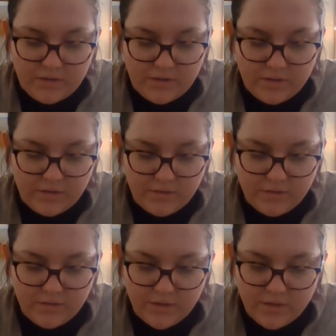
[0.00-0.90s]
Let's see, oh,
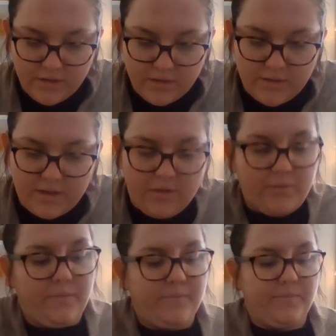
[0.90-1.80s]

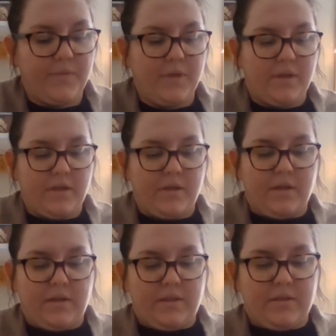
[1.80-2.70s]
let's do this
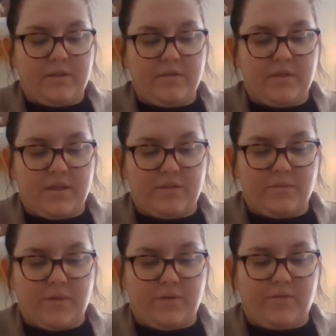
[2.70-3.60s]
one first. This is
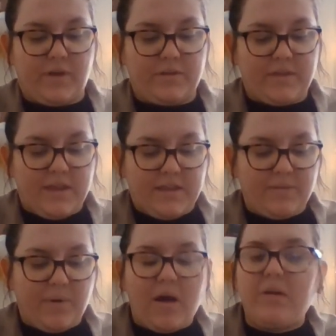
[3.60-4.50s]
probably
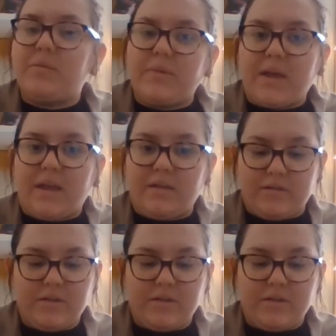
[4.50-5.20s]
one that y'all have